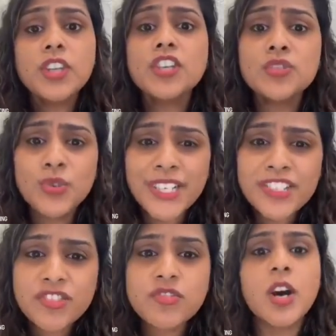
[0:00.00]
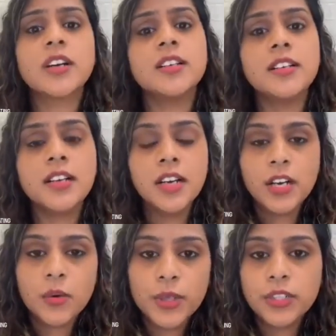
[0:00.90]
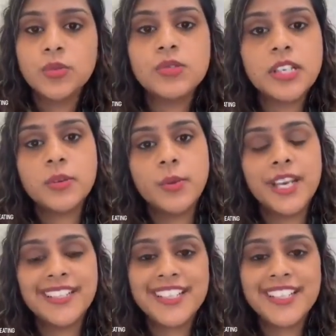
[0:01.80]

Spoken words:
so they struggle with losing weight,